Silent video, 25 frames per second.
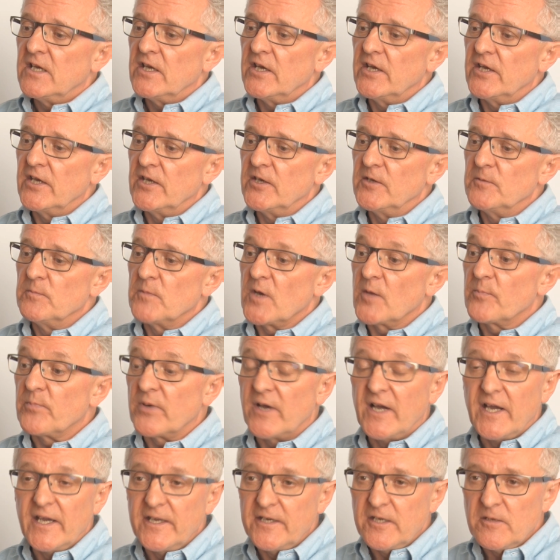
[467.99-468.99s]
a
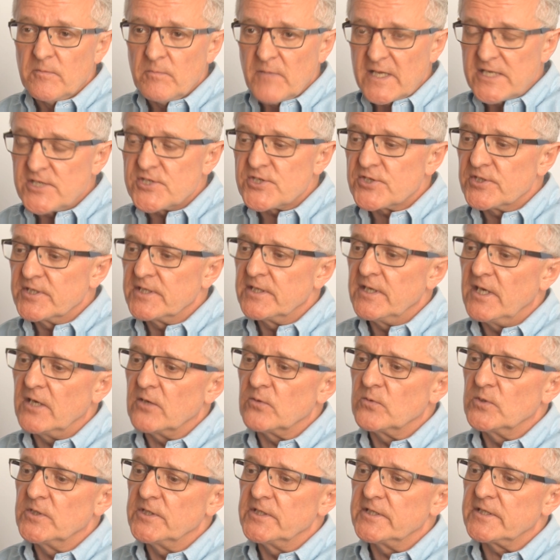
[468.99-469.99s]
pioneer mentoring
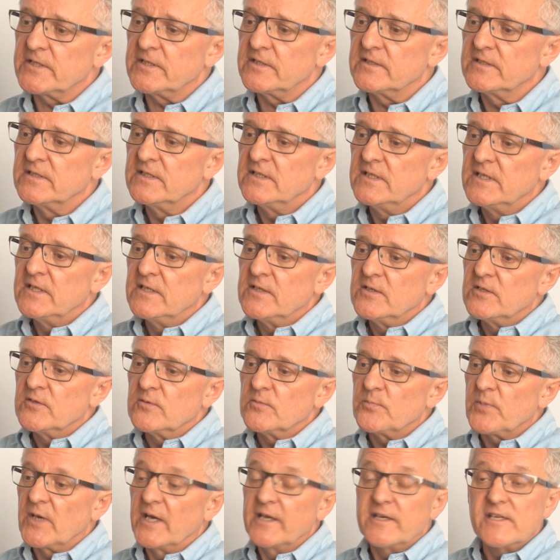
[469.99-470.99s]
network,
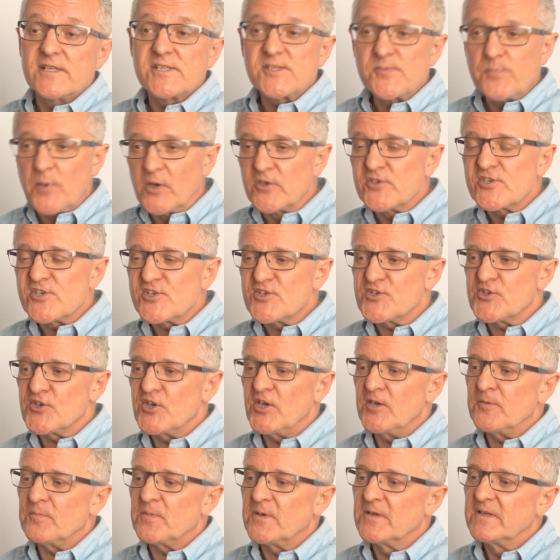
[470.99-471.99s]
pioneer
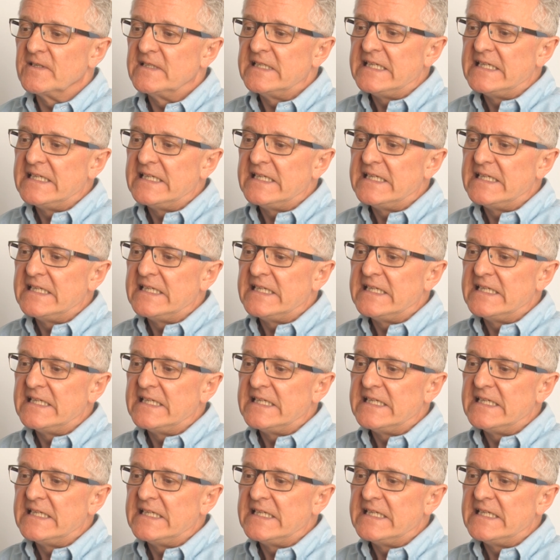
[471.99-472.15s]
sponsorship,